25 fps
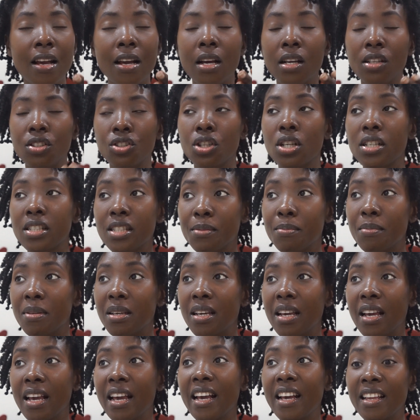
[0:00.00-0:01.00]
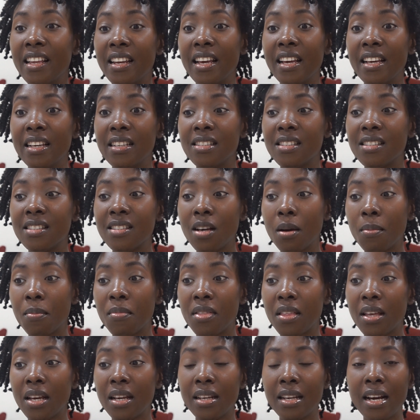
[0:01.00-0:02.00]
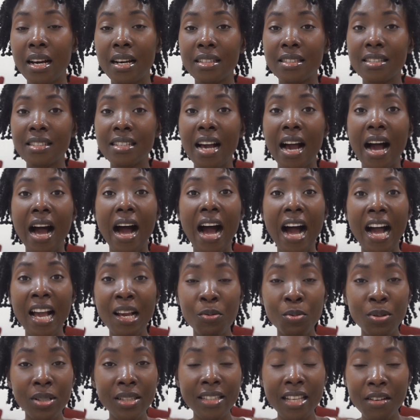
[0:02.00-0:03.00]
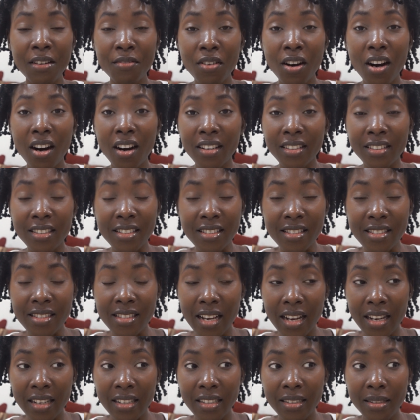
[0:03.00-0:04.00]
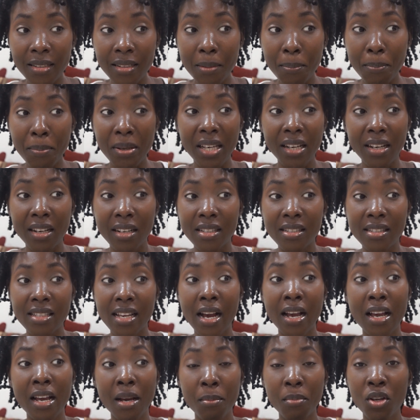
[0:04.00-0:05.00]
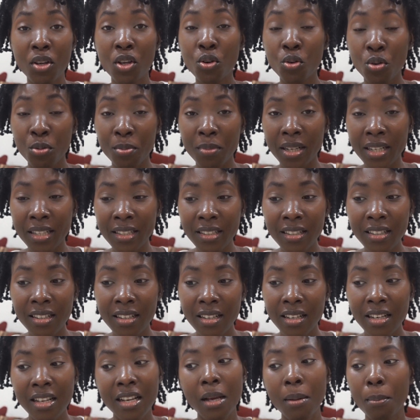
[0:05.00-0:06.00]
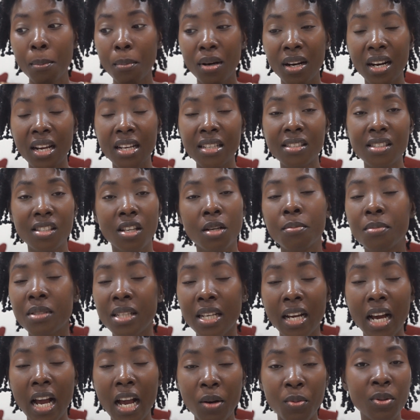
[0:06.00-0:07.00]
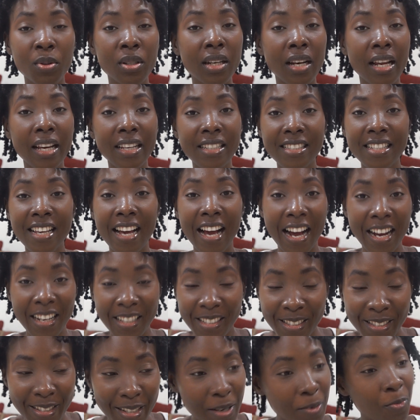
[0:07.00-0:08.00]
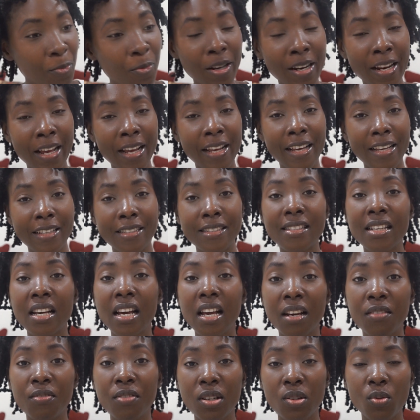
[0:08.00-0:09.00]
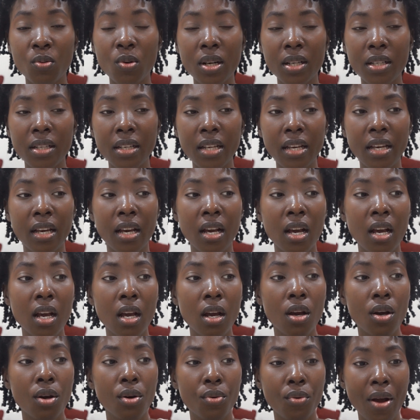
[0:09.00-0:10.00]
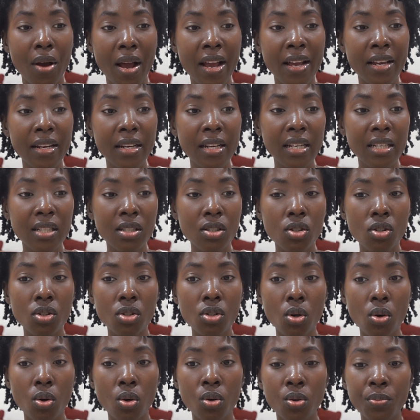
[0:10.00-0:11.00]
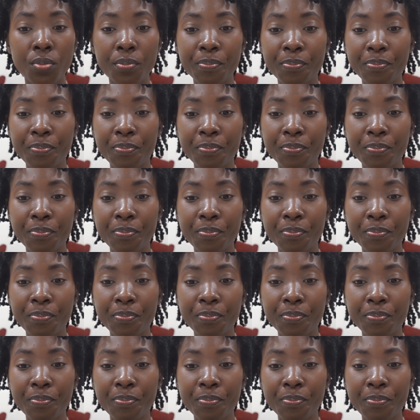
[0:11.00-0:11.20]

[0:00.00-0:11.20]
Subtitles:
Trust me, it is something that I will never understand because I am human, but that's something I would like to ask him when I get to heaven one day, right? So